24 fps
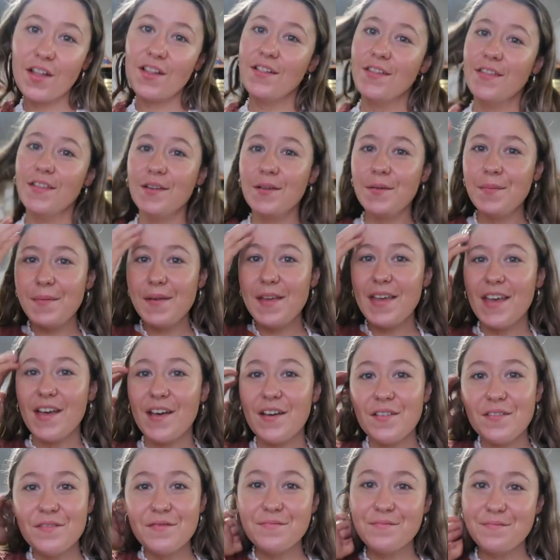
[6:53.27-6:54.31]
a little bit
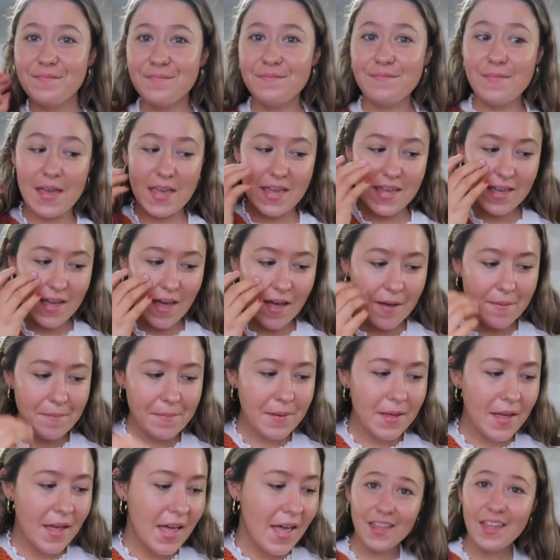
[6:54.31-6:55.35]
of makeup.
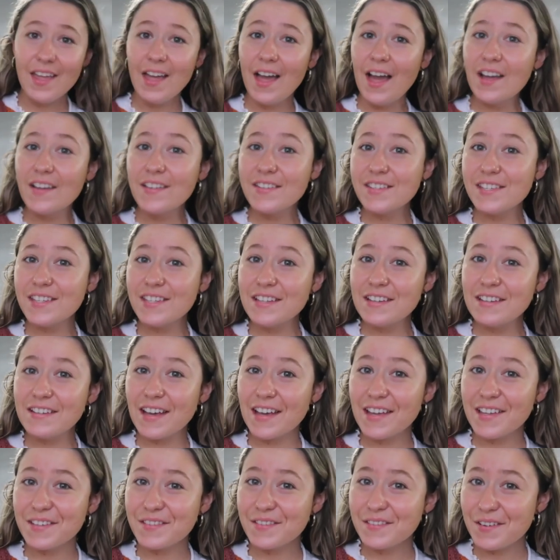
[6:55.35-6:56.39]
I'll see you
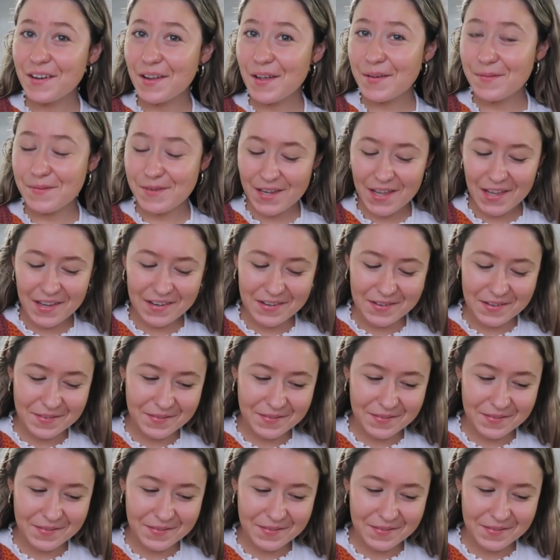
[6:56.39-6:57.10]
guys when I'm done.